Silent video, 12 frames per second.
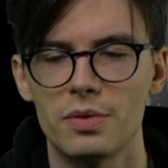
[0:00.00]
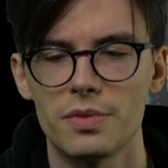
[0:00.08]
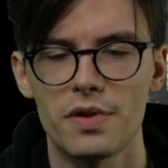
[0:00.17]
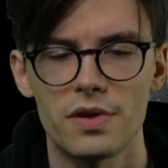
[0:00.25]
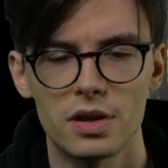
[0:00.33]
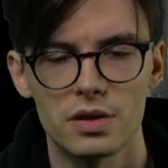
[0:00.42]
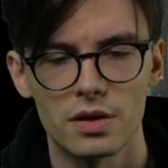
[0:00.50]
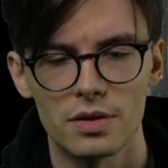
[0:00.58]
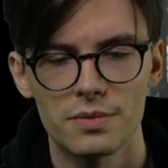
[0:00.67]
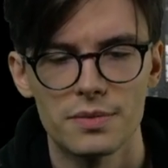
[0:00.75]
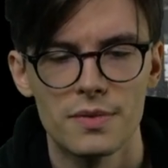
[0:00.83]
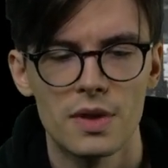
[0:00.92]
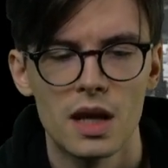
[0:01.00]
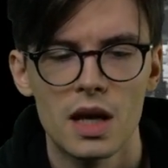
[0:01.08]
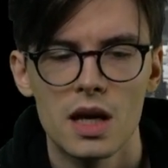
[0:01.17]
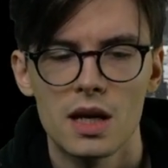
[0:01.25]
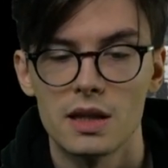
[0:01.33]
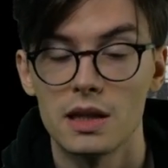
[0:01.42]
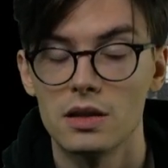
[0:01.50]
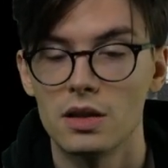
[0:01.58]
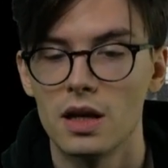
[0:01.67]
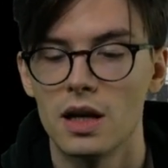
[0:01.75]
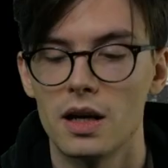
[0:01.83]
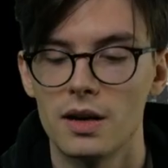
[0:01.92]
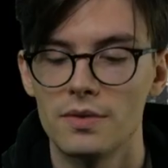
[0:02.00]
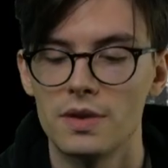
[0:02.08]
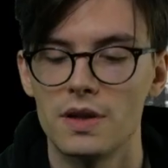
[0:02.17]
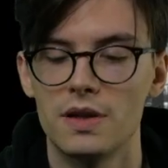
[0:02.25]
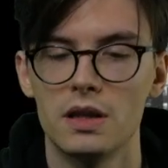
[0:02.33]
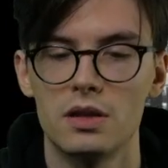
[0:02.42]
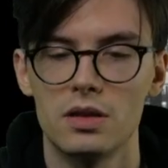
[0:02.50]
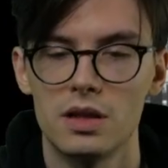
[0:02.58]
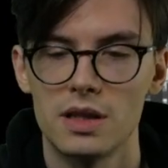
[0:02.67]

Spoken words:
Theater. Then the theater is